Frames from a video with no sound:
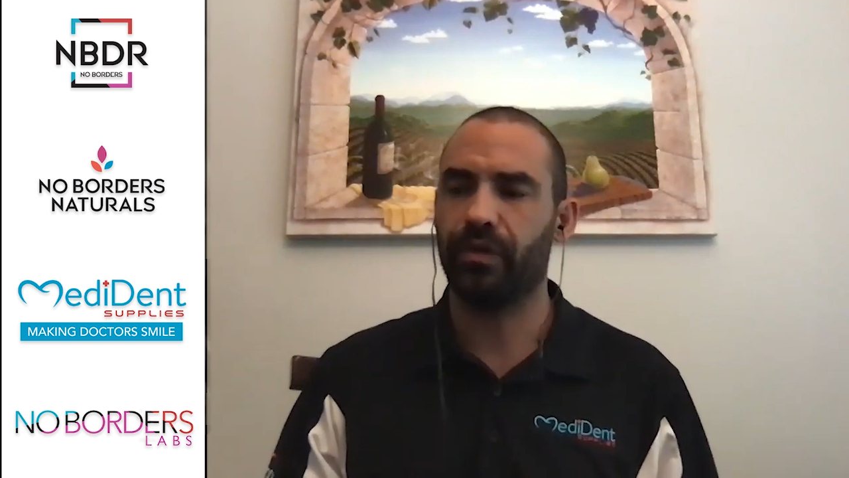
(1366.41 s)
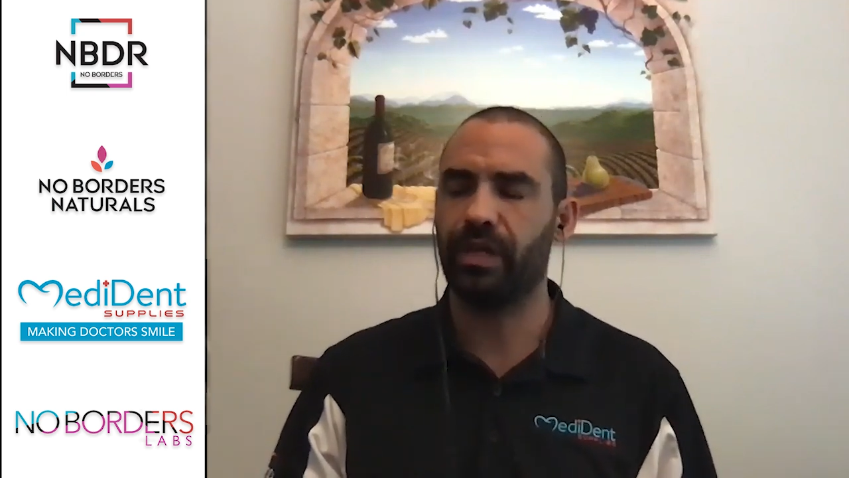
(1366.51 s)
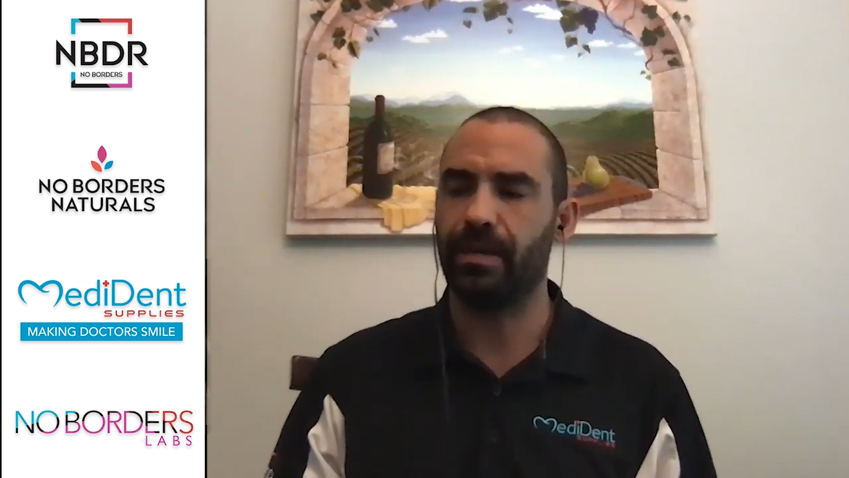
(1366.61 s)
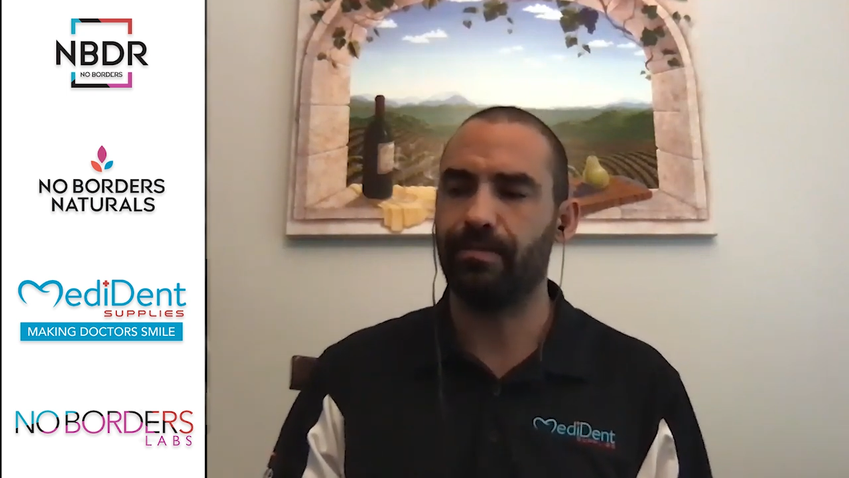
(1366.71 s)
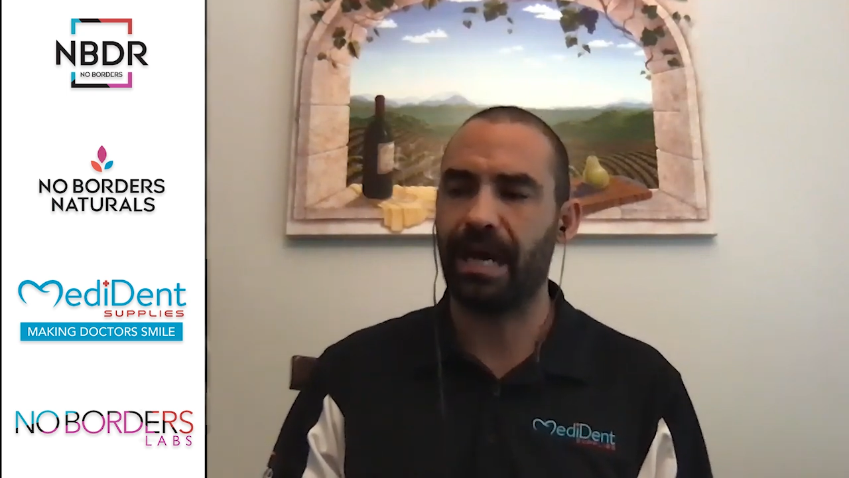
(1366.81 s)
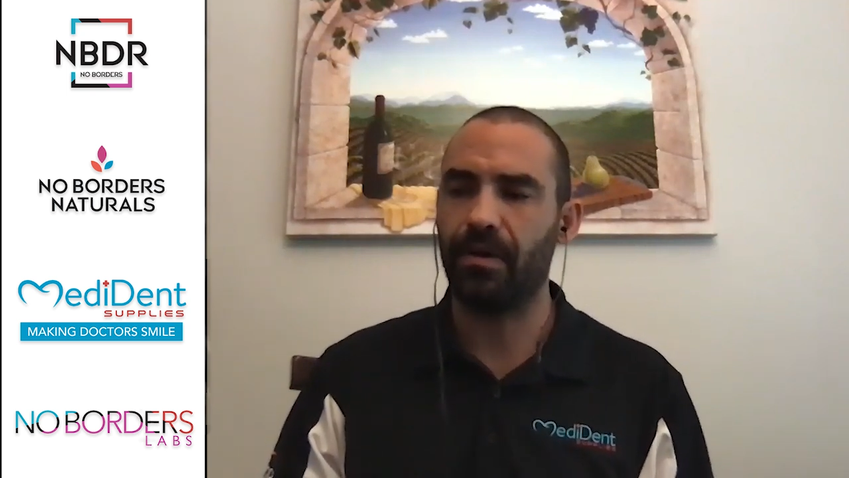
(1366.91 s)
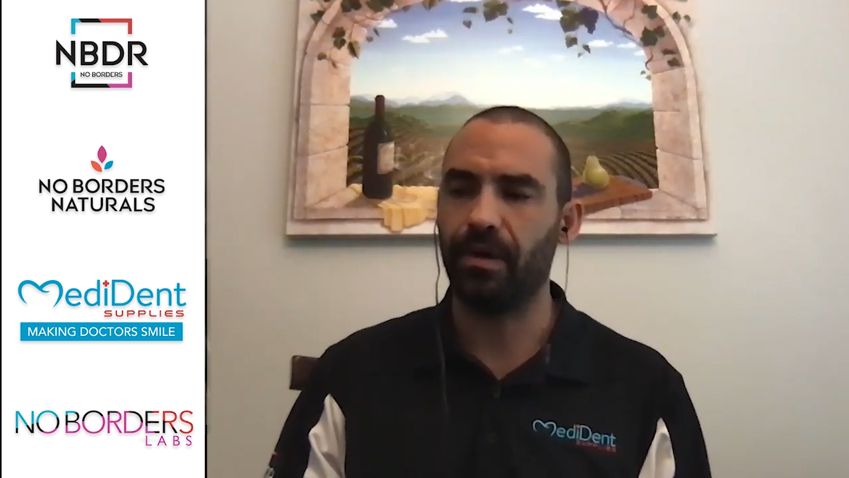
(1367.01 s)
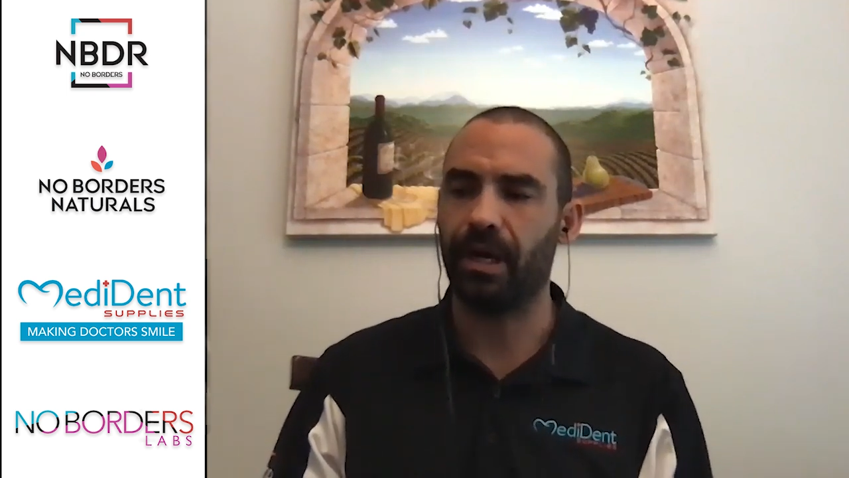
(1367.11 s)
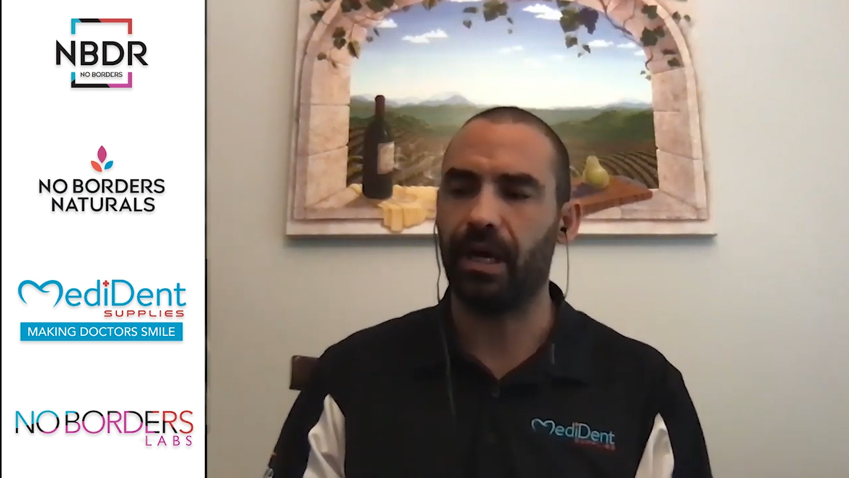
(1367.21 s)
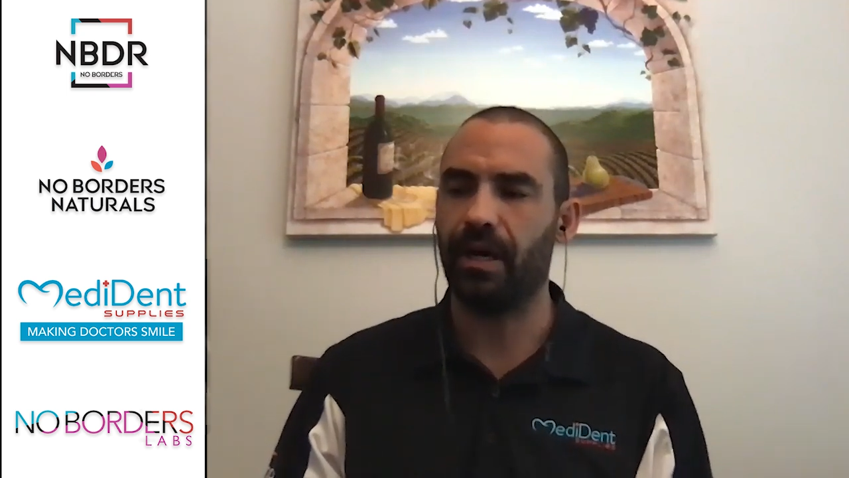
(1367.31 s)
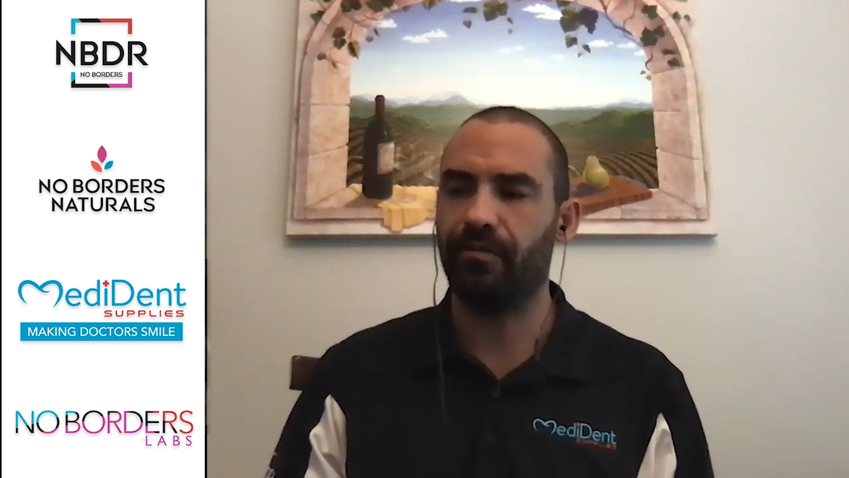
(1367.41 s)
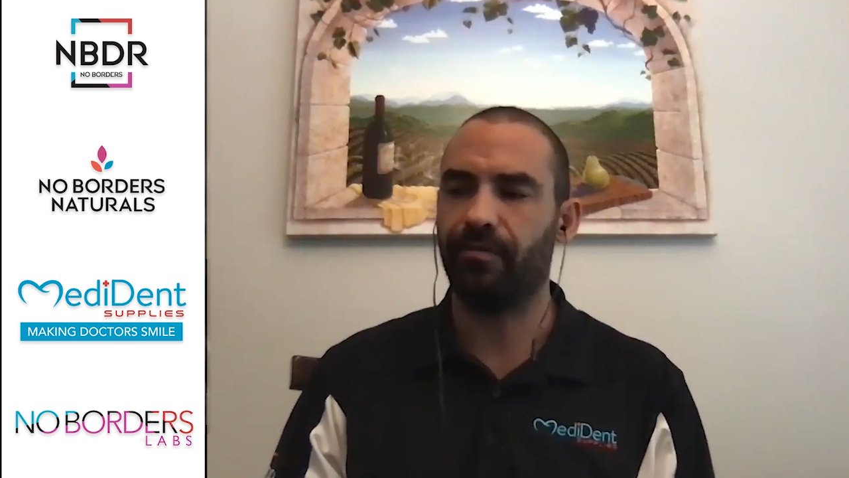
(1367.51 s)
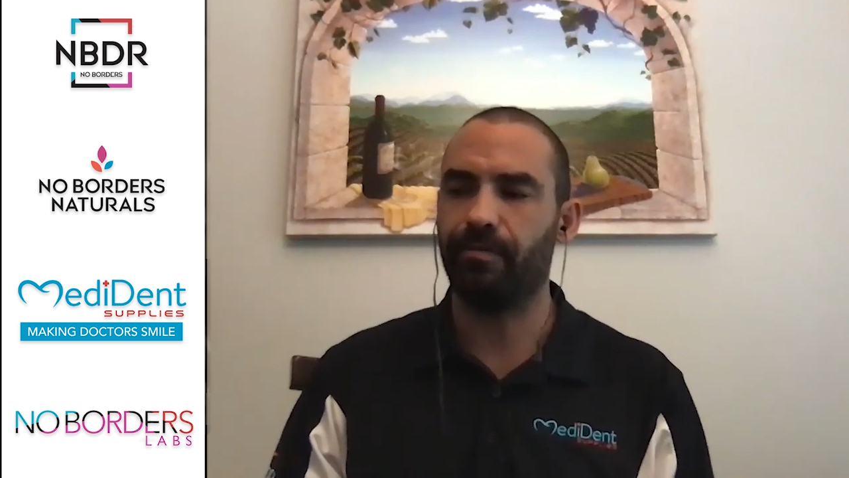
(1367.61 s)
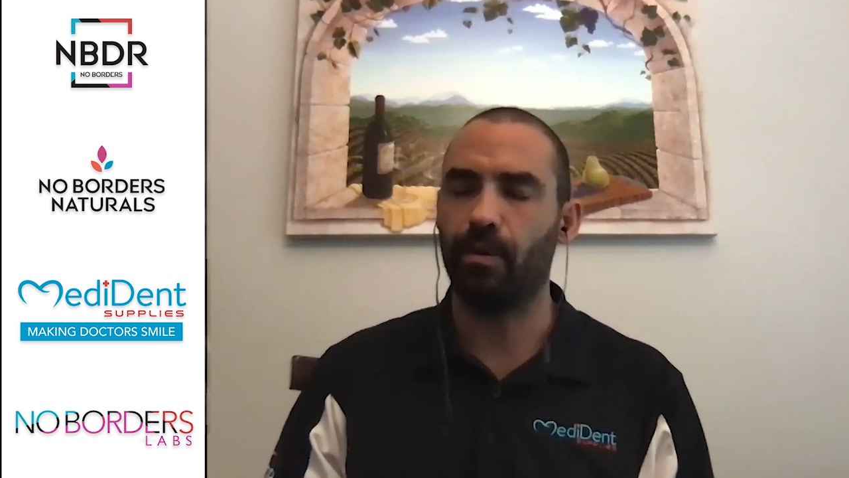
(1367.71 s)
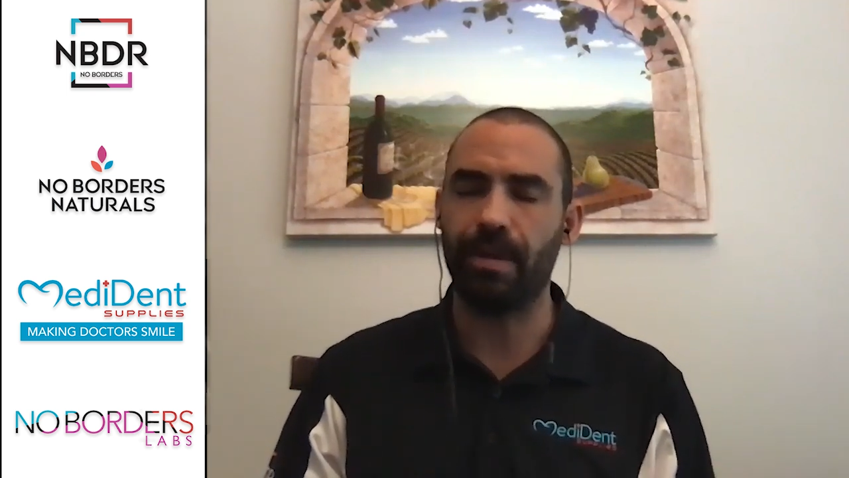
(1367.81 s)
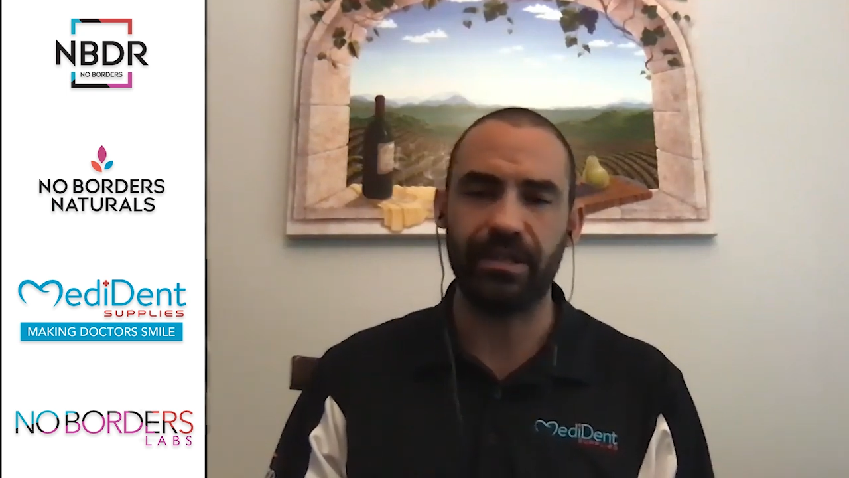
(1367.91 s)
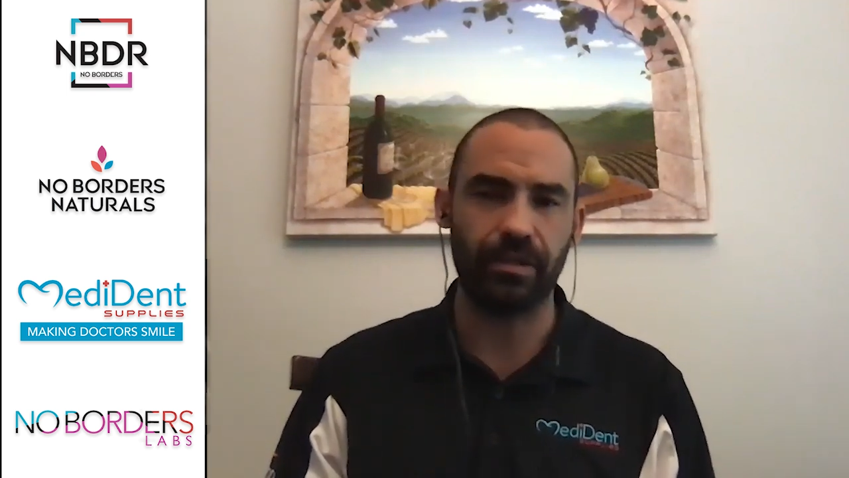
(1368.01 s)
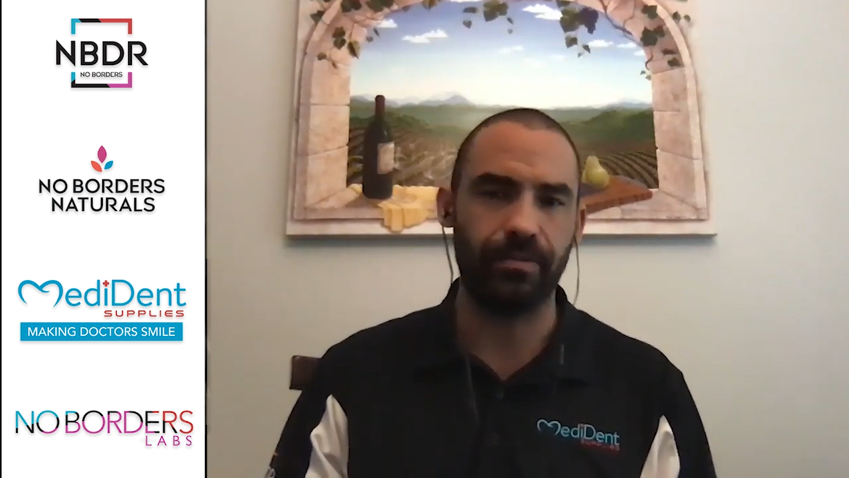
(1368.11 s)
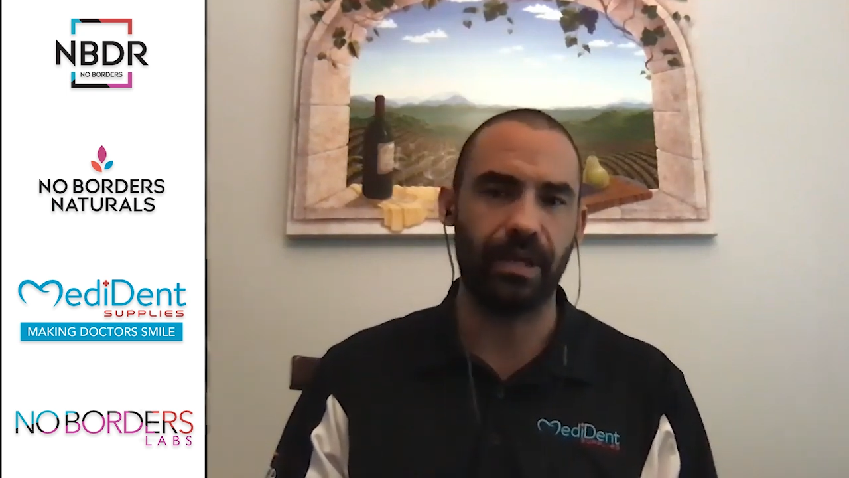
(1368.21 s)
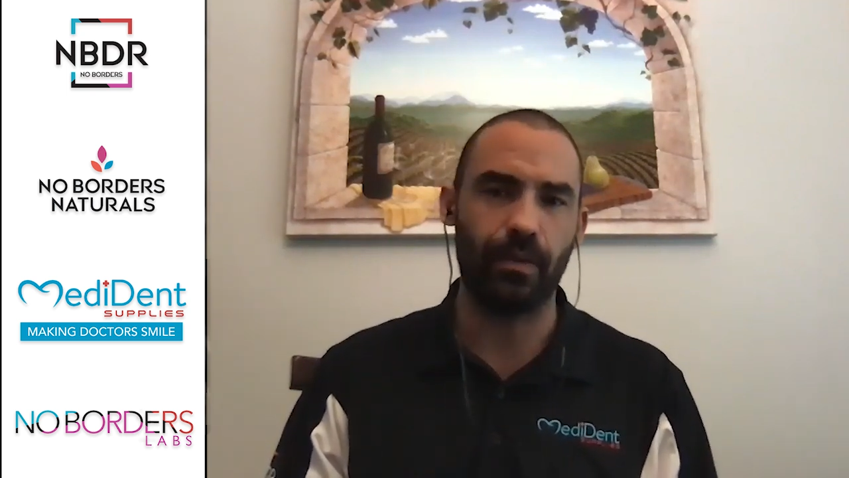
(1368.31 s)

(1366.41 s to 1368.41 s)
the amount of momentum that